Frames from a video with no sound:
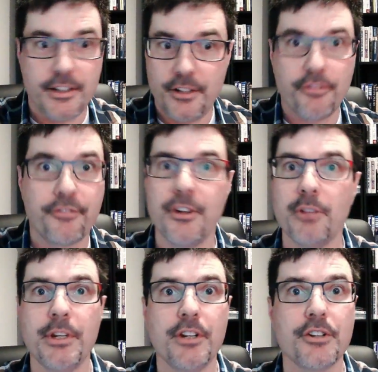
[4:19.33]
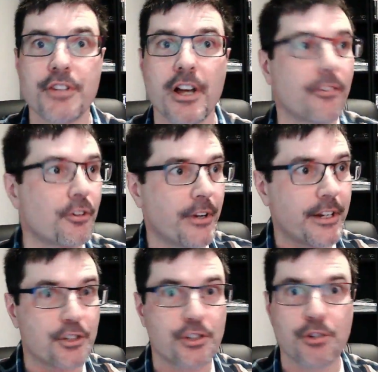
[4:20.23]
filming yourself,
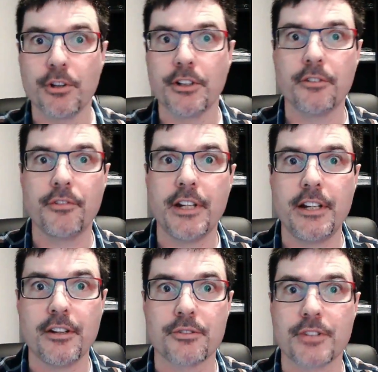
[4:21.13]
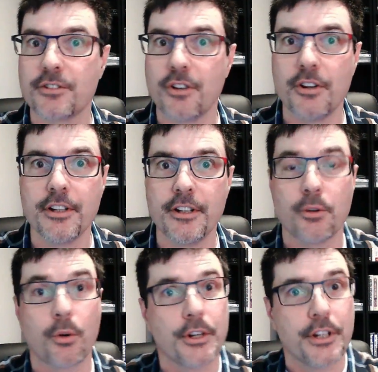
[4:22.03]
creating short little videos. That's all you got to do.
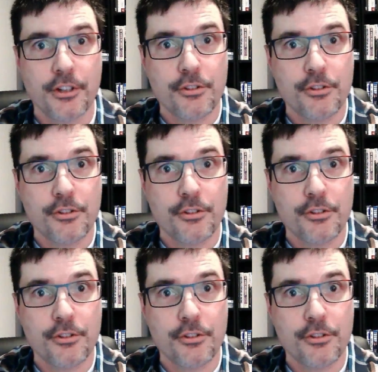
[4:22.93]
Or you could use a